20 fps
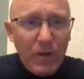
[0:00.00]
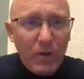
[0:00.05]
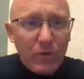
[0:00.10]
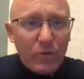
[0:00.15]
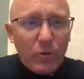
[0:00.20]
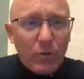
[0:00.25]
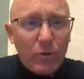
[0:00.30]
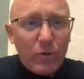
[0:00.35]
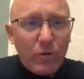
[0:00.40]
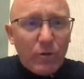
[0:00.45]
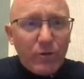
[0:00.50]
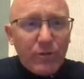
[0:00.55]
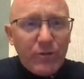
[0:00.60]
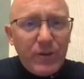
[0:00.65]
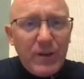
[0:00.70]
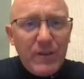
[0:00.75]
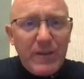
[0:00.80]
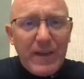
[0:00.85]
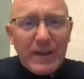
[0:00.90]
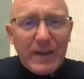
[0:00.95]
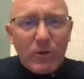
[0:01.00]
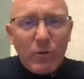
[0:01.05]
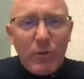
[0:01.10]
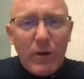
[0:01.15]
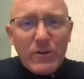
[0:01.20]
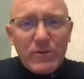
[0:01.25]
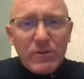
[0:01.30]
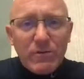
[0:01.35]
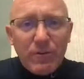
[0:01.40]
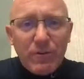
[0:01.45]
So you'll see that
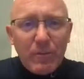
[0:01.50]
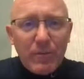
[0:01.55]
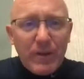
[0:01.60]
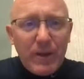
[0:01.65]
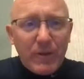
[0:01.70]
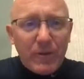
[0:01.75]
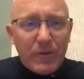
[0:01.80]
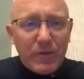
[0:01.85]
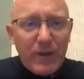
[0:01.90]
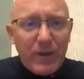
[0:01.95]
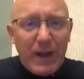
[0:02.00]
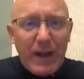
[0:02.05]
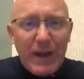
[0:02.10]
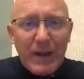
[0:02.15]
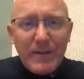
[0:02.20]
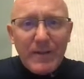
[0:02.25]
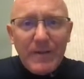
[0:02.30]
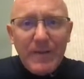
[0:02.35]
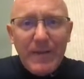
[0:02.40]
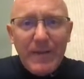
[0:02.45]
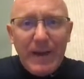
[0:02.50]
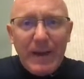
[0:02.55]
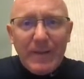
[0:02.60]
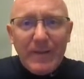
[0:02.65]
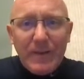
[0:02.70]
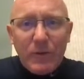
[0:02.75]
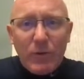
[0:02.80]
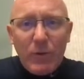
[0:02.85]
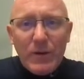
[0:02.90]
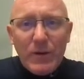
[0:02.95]
equation from the other side, and
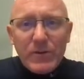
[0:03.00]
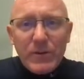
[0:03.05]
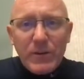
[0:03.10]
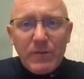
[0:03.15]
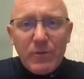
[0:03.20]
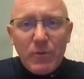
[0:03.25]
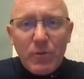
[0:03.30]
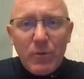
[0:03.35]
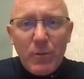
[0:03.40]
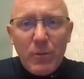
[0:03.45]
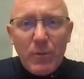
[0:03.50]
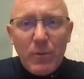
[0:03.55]
the equation, if you remember,